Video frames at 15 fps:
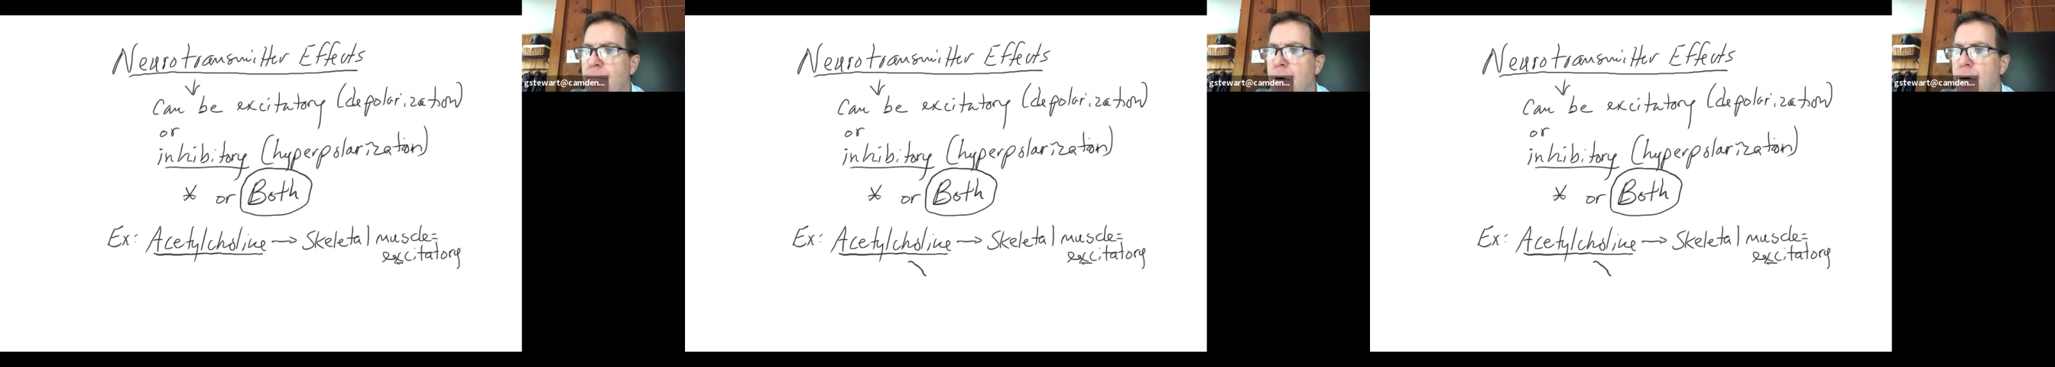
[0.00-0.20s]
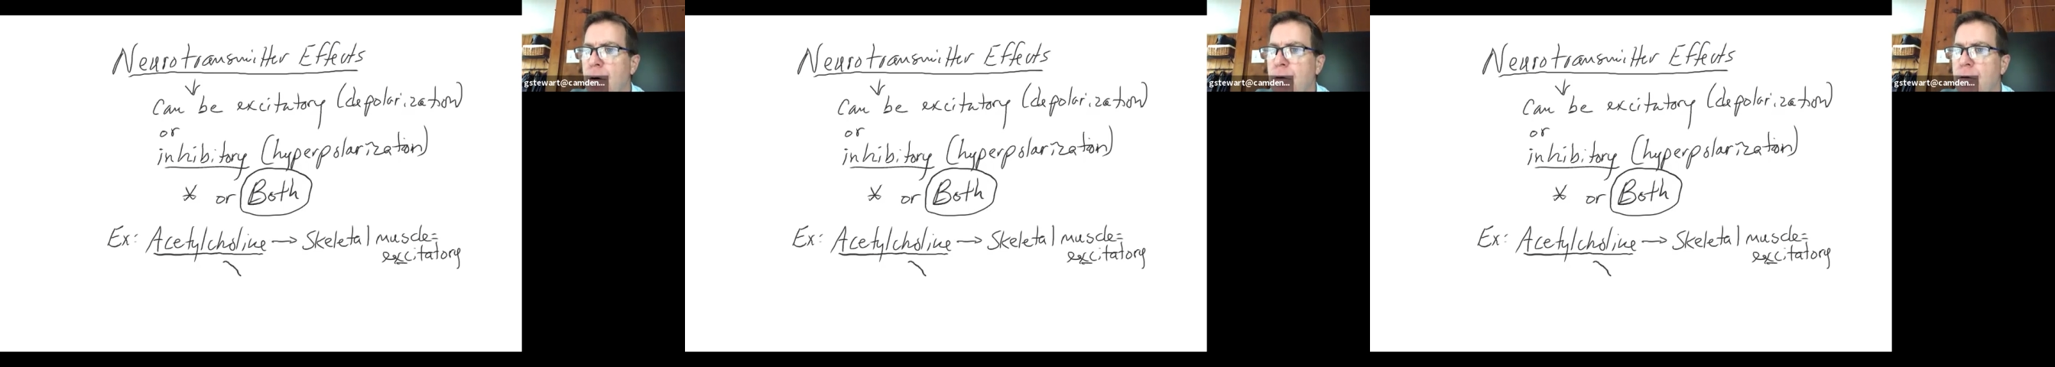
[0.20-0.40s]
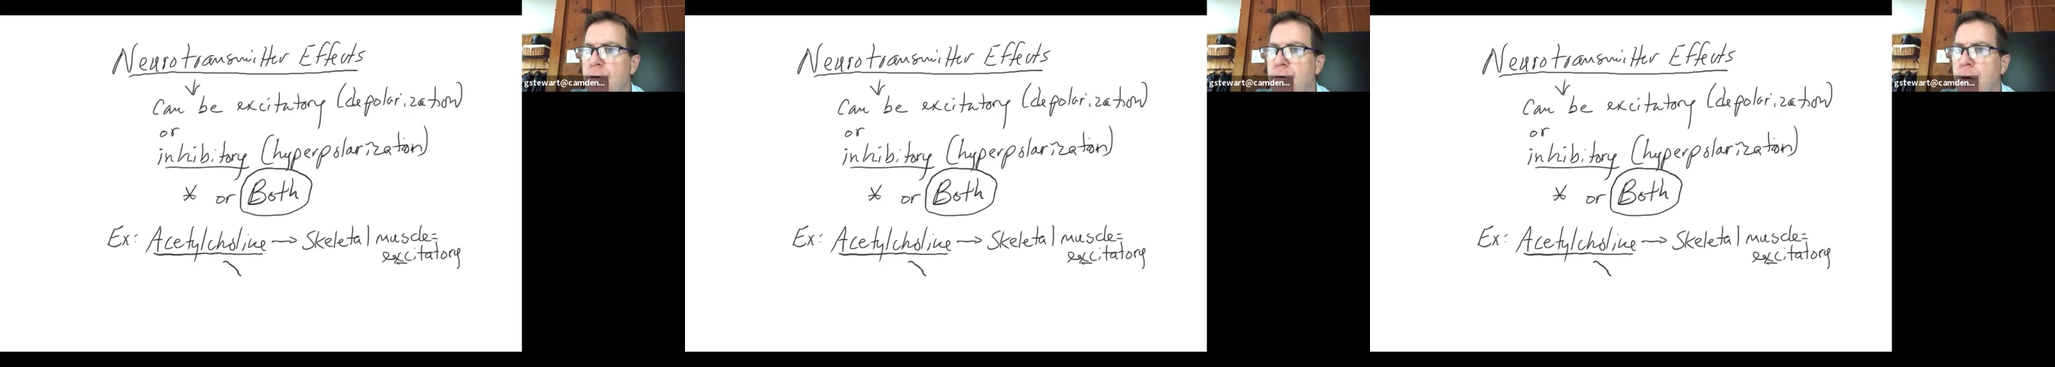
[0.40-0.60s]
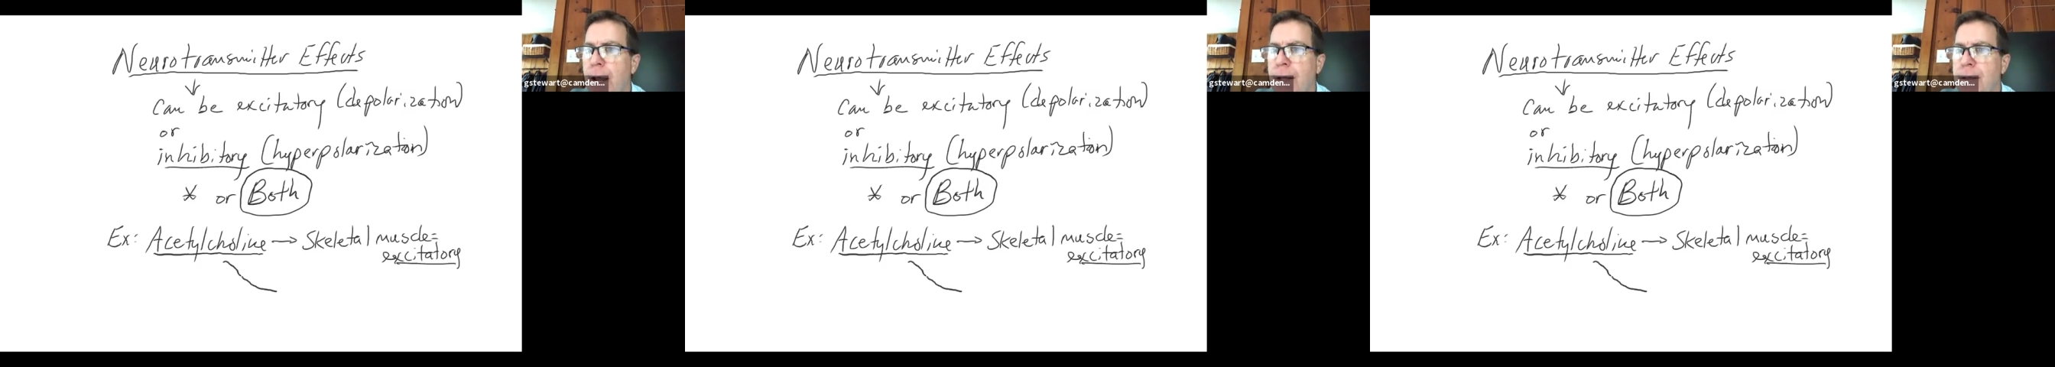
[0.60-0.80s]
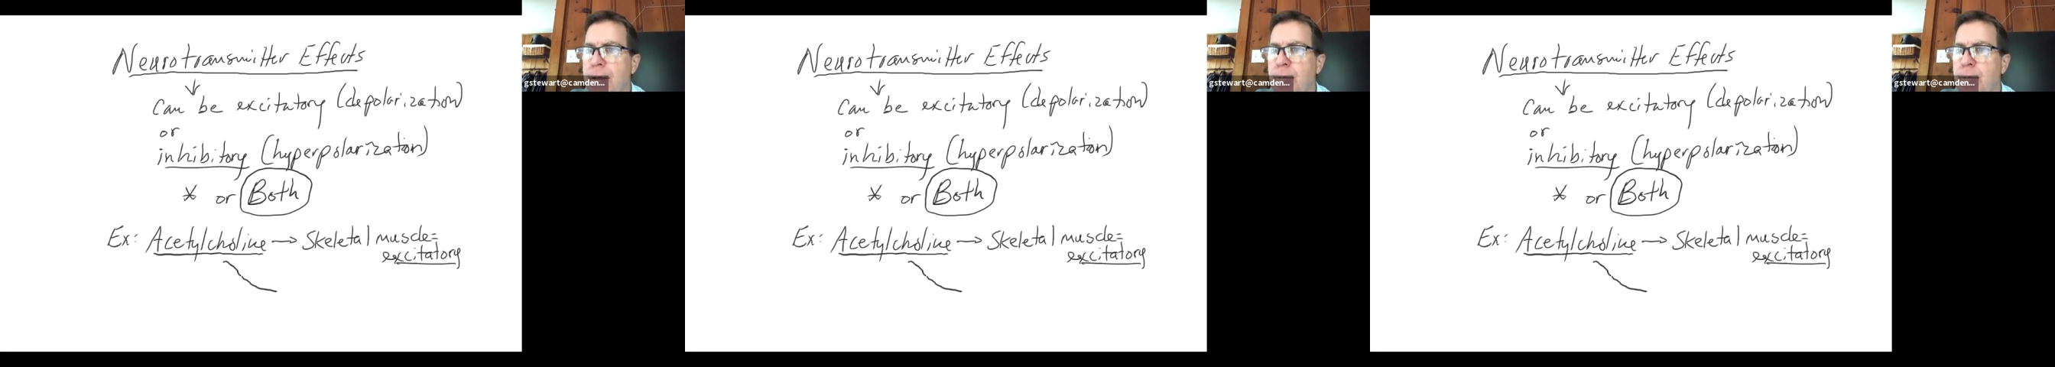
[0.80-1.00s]

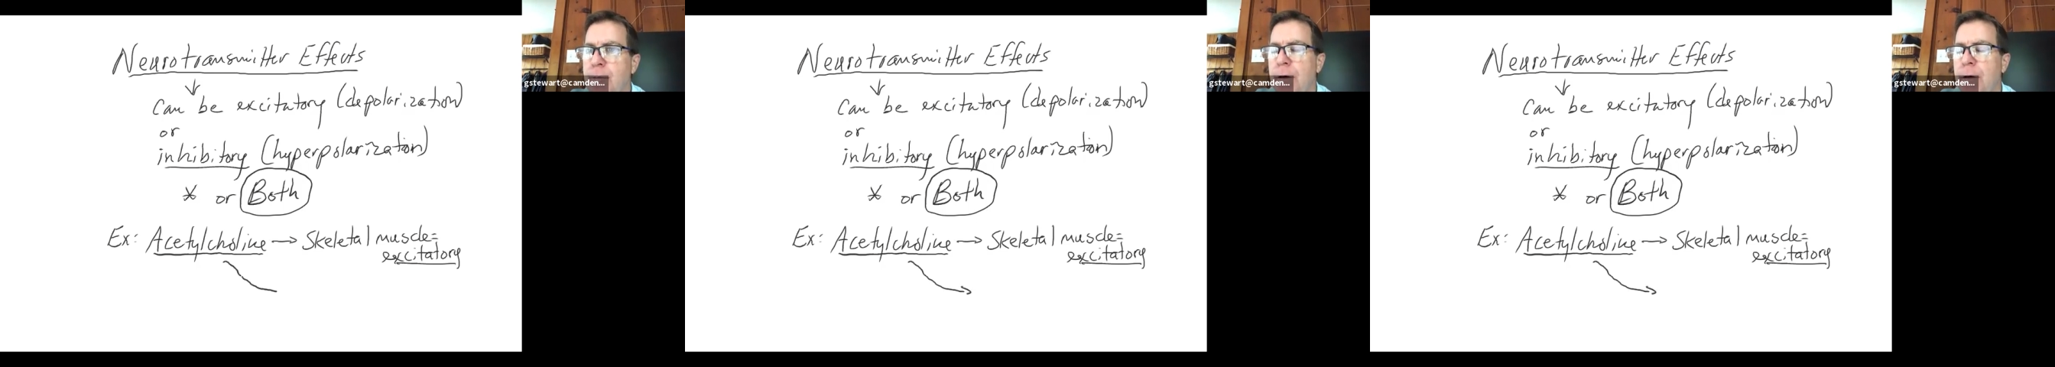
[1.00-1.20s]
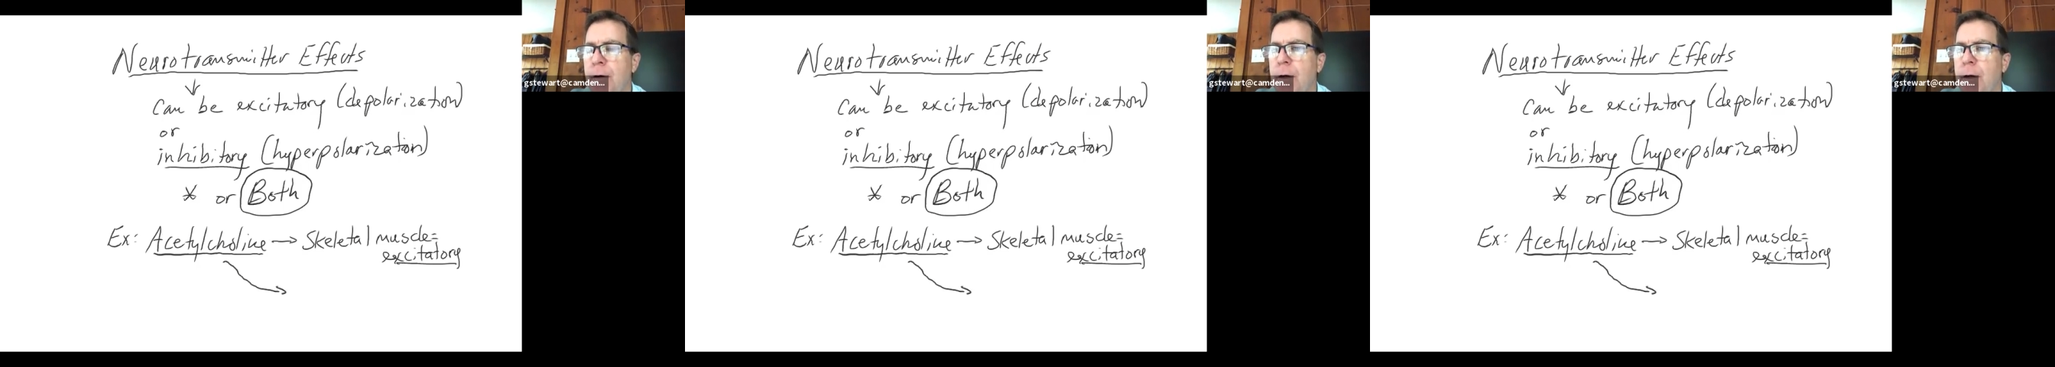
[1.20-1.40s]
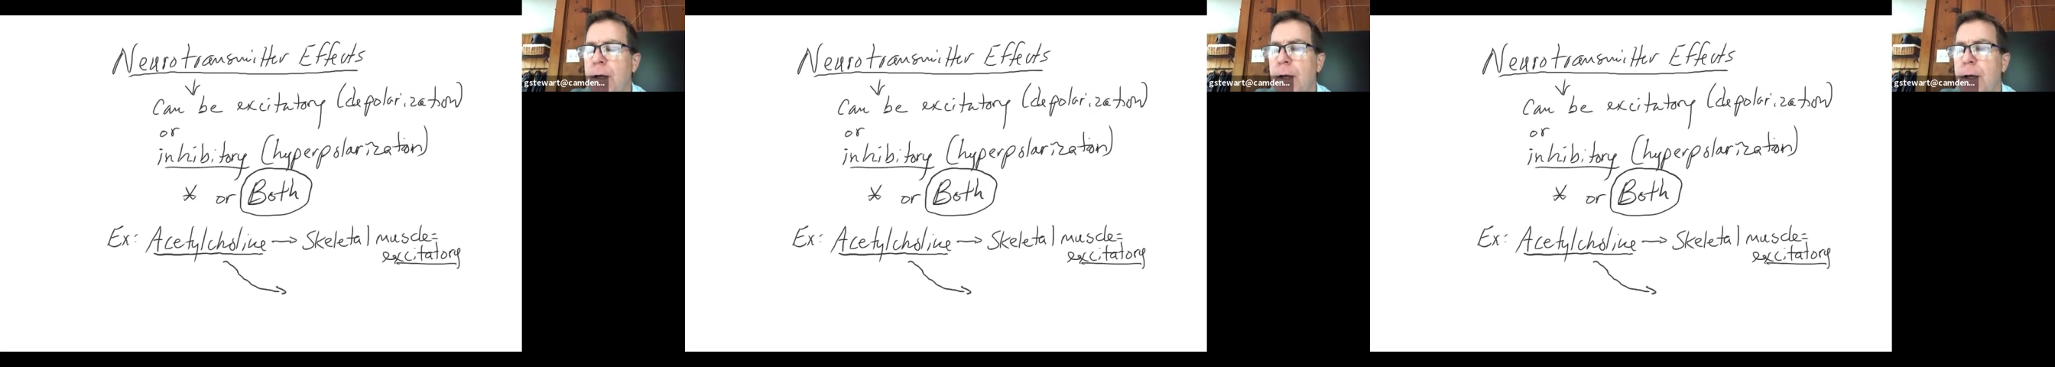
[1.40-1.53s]
neurotransmitter